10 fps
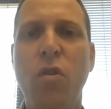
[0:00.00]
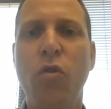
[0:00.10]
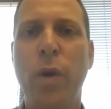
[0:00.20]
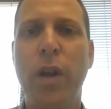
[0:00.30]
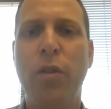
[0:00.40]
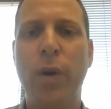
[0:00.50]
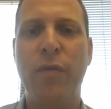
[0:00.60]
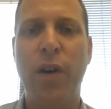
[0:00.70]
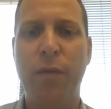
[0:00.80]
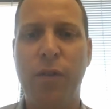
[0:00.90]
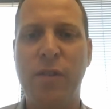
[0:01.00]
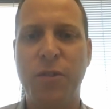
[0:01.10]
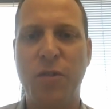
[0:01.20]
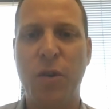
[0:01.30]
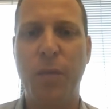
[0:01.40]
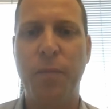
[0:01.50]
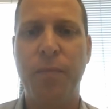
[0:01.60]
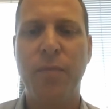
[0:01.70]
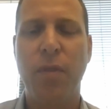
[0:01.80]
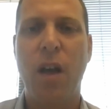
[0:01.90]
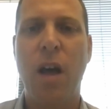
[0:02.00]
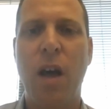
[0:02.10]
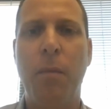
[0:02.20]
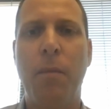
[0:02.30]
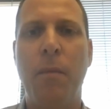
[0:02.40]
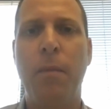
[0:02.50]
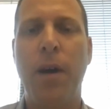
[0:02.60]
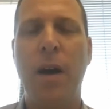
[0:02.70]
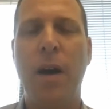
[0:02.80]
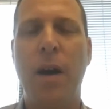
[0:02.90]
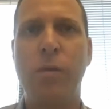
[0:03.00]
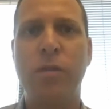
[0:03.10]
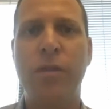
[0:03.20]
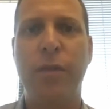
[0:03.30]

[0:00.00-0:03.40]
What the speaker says: 20, 25 years or so. There was a